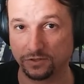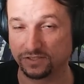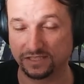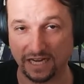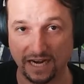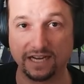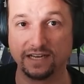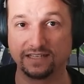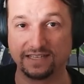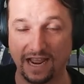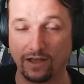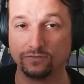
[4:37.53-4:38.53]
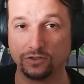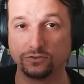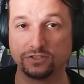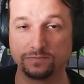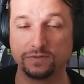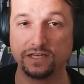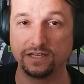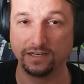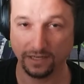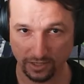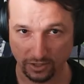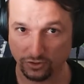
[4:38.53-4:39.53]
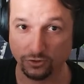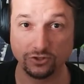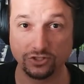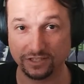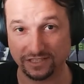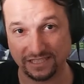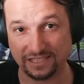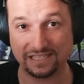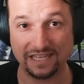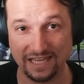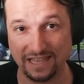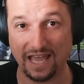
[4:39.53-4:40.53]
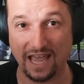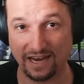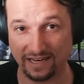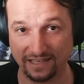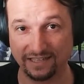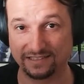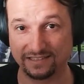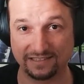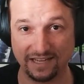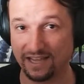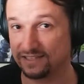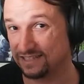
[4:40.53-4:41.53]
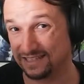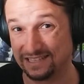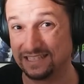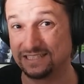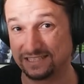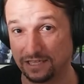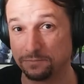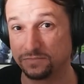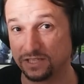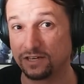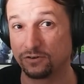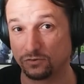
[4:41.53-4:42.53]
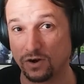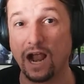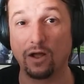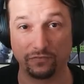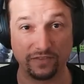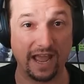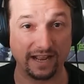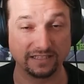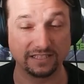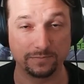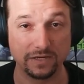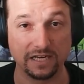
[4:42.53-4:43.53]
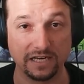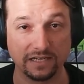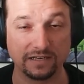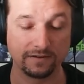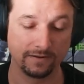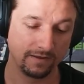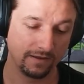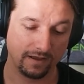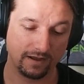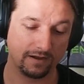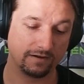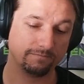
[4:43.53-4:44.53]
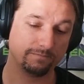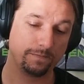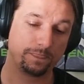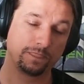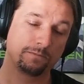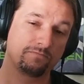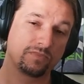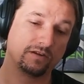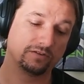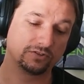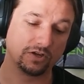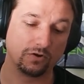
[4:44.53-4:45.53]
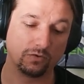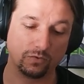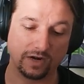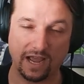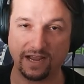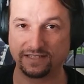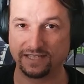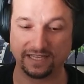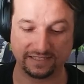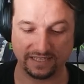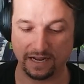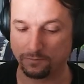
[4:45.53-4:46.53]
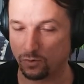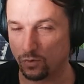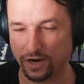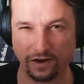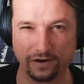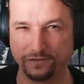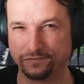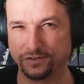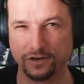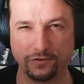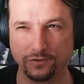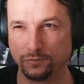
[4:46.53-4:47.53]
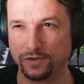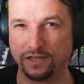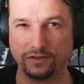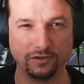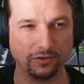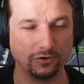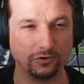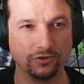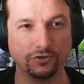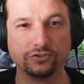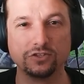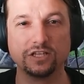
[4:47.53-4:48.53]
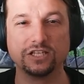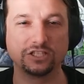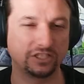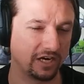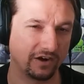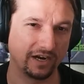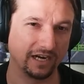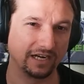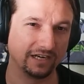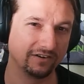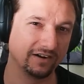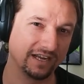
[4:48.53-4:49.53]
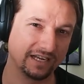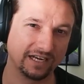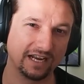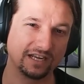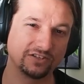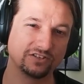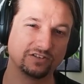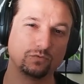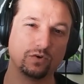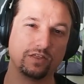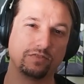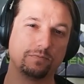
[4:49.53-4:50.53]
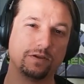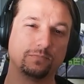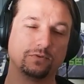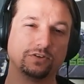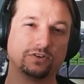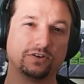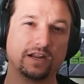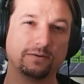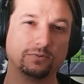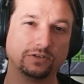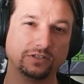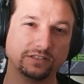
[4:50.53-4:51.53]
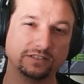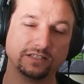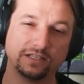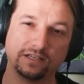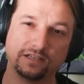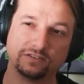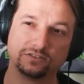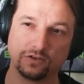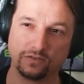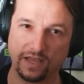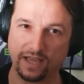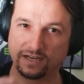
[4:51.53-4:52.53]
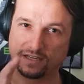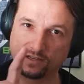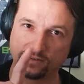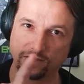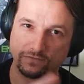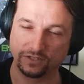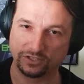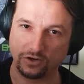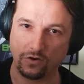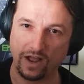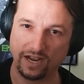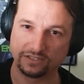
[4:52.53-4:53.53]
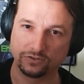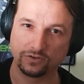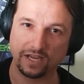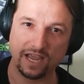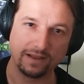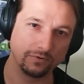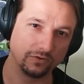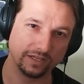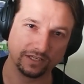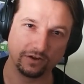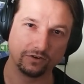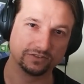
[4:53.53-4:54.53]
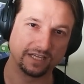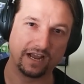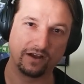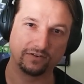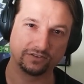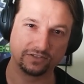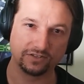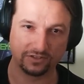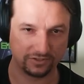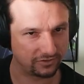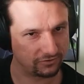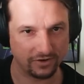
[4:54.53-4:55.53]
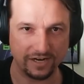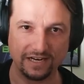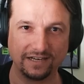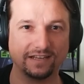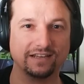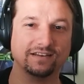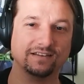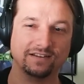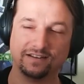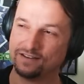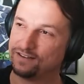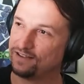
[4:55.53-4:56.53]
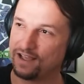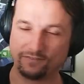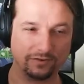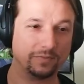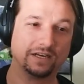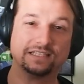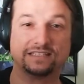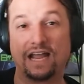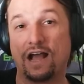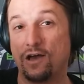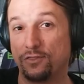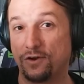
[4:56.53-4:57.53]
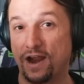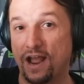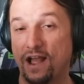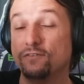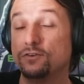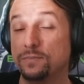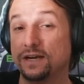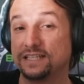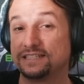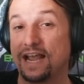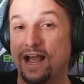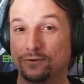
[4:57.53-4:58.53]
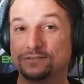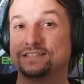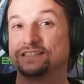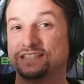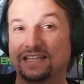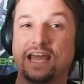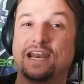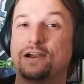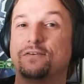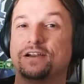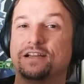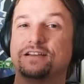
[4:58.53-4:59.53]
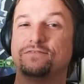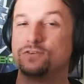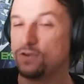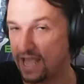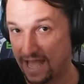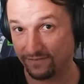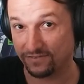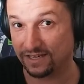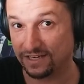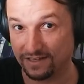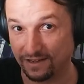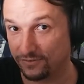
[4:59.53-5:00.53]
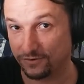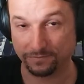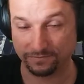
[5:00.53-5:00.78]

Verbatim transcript: per second download speed, you should see that in its test, at least something around that speed. Um, so when I test it, I'm aware of, you know, we you're usually sharing an internet connection with people in your neighborhood so that if it's coaxial cable, it goes out to the street and everybody's other everybody's house is in that area. If you have any other